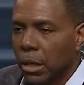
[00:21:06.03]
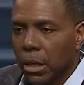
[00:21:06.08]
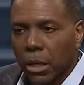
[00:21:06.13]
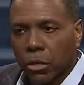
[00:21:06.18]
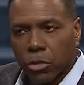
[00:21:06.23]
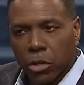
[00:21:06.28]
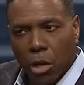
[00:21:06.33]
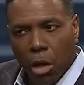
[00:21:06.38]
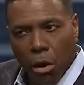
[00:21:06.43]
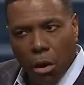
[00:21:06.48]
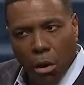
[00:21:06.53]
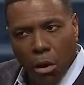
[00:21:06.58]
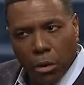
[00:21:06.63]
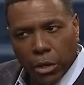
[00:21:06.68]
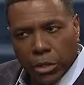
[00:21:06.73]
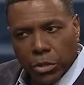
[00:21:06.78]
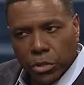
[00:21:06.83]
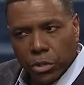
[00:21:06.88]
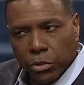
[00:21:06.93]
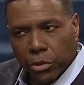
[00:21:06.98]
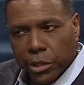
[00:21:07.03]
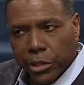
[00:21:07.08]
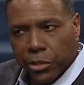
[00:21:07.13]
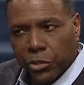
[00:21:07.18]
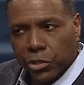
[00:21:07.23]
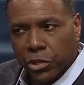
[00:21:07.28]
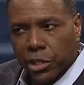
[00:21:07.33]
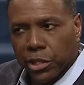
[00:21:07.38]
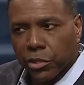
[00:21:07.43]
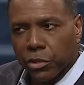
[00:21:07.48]
As long as you
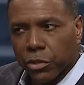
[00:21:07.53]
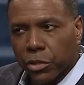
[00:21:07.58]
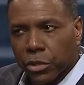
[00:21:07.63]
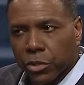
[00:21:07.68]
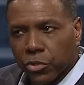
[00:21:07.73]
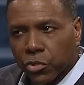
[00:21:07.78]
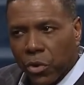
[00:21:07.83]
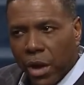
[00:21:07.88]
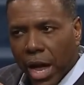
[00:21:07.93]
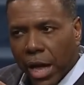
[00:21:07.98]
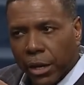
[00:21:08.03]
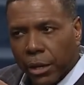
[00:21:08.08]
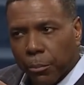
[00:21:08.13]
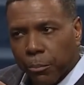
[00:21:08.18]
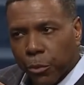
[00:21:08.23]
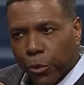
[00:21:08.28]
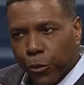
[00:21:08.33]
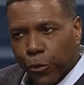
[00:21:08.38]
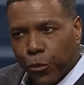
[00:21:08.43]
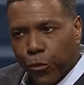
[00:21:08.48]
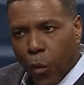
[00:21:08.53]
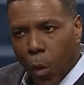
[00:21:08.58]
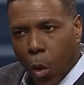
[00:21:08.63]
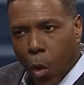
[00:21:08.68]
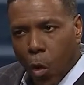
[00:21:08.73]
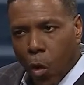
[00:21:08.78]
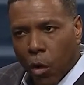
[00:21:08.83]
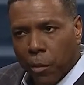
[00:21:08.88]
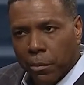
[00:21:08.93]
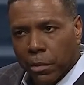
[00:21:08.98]
continue to try to
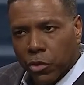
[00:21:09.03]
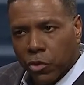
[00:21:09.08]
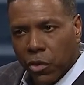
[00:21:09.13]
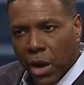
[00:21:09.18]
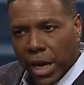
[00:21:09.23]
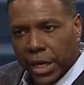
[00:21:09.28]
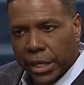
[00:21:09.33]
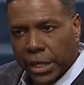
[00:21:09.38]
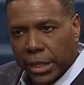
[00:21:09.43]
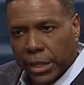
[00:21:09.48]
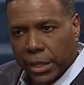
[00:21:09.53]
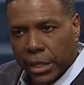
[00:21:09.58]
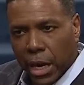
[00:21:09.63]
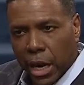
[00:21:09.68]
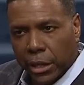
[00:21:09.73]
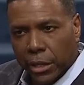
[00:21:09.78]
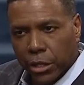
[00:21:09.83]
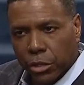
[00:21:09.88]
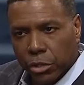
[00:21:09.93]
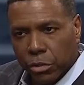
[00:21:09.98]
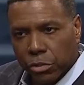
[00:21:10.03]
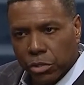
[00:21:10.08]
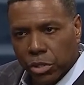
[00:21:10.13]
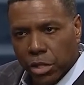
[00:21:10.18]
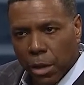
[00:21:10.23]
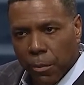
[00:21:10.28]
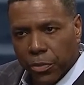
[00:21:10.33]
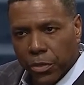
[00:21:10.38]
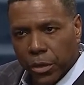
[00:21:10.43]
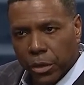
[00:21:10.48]
perform, to try to get God to do
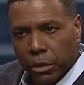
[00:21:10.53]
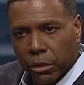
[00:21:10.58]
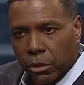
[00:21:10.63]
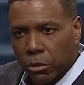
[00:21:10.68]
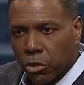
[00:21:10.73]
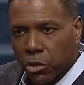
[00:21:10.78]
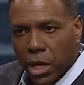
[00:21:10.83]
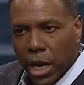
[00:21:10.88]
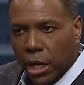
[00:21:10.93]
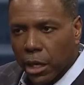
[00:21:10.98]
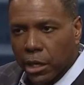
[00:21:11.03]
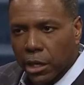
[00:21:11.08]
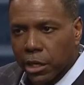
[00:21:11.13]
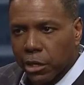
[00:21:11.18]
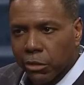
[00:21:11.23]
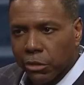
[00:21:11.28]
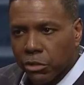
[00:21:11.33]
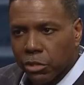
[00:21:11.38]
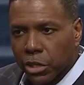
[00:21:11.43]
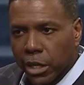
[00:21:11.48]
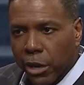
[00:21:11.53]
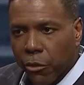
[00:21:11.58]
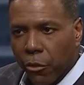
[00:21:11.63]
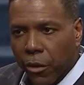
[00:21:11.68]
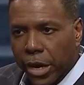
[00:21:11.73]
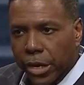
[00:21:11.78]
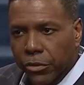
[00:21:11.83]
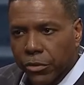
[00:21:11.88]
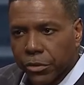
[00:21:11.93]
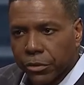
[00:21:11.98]
something, you're not going to enter into that
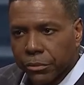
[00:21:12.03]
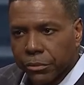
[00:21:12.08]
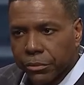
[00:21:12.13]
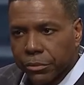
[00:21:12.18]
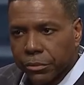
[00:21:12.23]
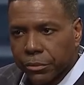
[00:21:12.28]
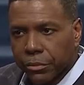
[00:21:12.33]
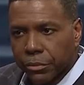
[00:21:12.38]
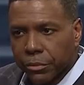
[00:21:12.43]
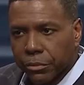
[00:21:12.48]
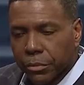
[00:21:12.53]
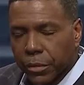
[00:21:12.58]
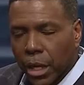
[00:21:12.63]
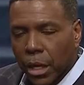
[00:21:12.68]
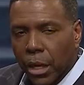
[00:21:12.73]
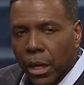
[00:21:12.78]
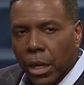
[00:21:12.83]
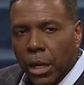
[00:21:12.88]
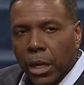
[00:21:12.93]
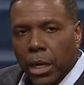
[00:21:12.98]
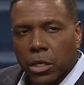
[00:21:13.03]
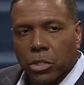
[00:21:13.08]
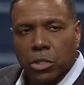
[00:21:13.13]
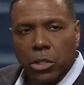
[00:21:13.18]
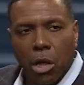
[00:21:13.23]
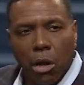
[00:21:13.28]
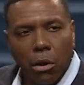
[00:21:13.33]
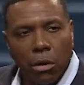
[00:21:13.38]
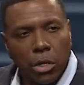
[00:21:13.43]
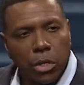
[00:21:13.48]
rest. As
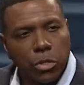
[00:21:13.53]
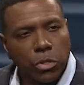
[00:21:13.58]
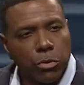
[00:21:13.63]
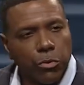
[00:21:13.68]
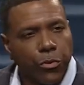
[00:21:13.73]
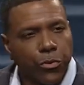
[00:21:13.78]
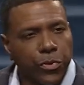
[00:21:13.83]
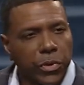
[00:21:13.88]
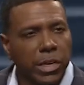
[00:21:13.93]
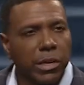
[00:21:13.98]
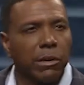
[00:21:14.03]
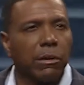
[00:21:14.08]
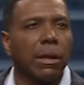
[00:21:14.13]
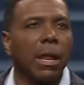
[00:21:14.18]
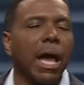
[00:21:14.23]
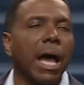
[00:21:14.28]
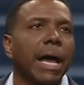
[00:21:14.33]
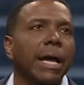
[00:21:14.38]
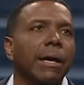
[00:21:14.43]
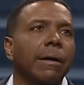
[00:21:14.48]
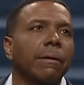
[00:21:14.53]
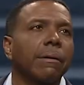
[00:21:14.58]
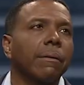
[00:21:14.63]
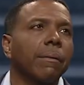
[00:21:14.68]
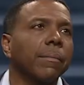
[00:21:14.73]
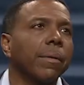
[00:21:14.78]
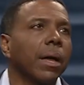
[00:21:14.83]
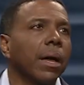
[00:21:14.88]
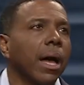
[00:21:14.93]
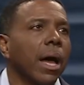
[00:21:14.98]
long as you feel like
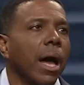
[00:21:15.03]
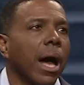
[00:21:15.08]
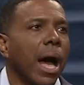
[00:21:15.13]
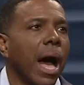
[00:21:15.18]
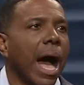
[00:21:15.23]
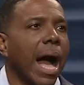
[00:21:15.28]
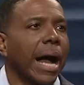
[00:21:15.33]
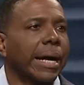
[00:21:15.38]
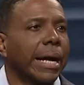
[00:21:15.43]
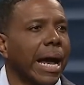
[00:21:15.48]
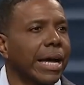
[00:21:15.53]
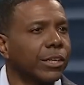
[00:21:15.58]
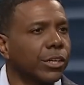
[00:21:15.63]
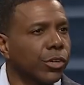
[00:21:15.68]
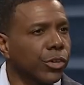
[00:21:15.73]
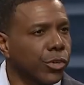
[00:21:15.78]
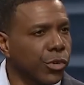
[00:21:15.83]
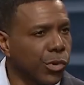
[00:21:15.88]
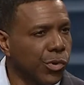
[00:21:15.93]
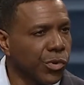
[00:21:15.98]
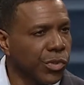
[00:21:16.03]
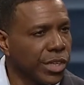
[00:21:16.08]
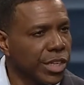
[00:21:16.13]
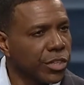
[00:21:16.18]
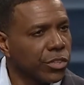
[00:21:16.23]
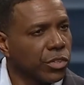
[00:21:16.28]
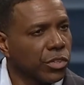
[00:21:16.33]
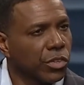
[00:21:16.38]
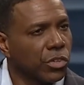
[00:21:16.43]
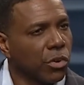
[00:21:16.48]
I got to do
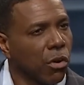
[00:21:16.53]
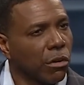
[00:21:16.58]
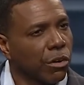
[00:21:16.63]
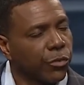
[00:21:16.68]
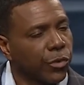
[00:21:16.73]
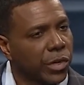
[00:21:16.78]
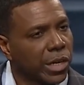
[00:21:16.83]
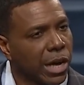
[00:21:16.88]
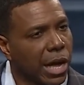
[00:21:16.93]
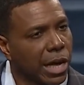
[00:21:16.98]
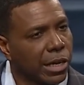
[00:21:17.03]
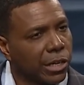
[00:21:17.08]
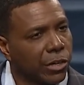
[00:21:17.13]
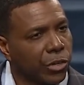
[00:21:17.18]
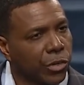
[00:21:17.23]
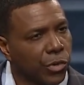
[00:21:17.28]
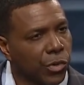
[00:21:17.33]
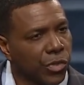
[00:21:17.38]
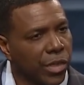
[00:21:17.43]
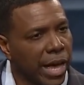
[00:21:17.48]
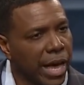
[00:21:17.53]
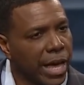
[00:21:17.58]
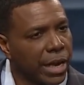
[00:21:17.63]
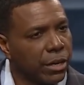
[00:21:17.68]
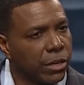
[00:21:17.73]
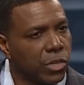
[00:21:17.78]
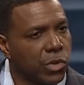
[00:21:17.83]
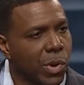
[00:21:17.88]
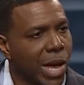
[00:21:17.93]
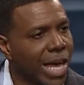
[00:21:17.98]
this in order for God to do
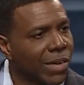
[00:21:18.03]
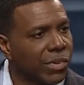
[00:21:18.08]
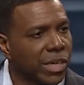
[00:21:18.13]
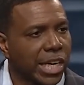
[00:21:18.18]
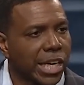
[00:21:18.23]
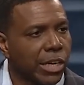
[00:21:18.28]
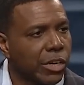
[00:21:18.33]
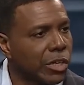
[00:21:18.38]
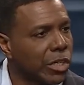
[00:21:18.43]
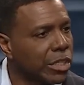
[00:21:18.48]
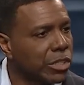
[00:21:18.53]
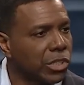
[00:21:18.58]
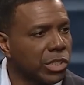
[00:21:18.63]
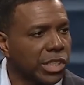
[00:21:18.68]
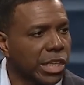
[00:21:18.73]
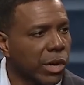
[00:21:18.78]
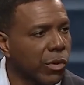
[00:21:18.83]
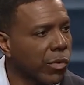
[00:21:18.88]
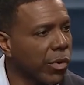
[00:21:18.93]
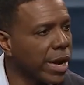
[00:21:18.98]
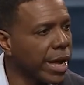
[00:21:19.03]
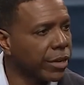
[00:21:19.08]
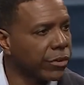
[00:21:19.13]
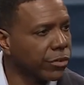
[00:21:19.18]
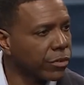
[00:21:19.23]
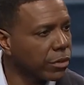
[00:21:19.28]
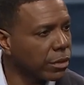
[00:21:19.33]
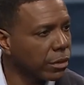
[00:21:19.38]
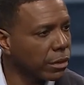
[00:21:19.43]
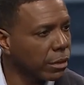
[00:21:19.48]
that, you haven't entered into that
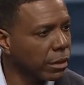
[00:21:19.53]
rest.